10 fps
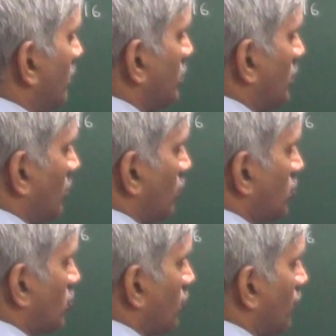is
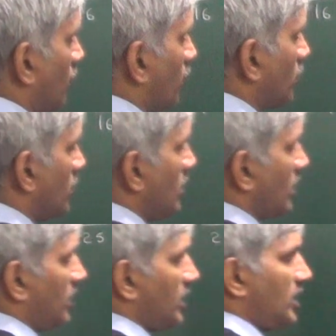equals to 4.
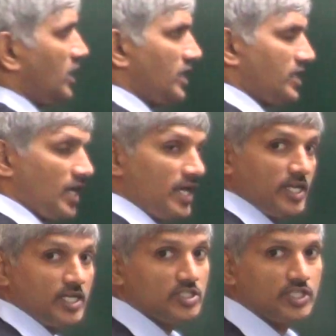Clearly a
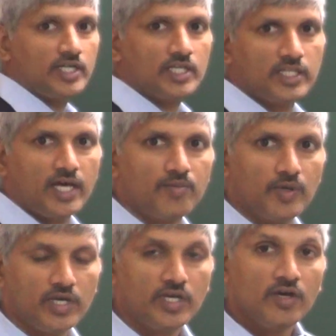is greater than
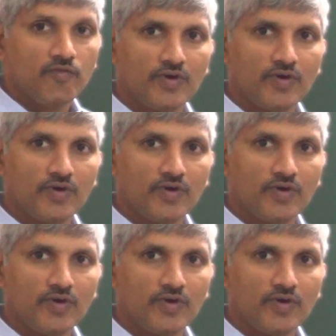b.